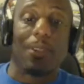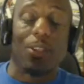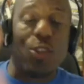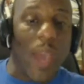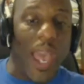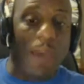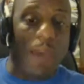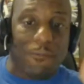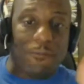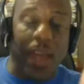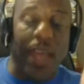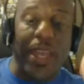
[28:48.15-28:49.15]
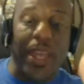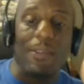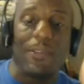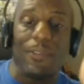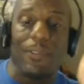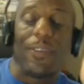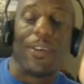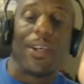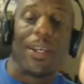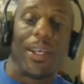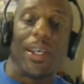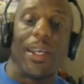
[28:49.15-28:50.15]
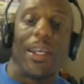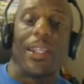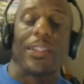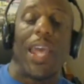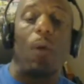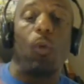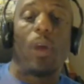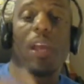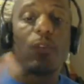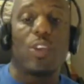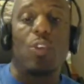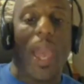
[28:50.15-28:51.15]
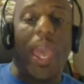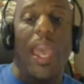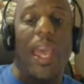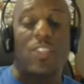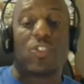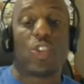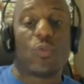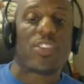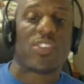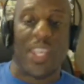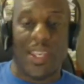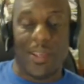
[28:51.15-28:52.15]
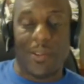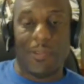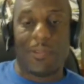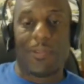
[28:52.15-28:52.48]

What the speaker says: You have faith that whatever you ask, you receive.